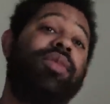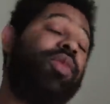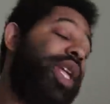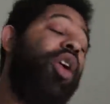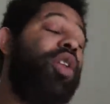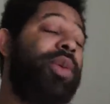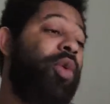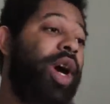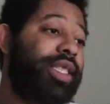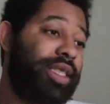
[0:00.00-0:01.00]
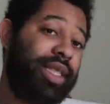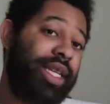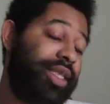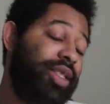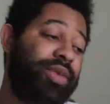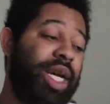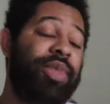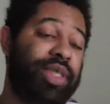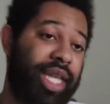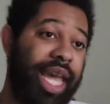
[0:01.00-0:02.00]
The whole Emma Watson thing is no
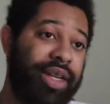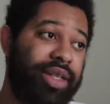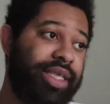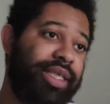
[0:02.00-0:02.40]
double standard.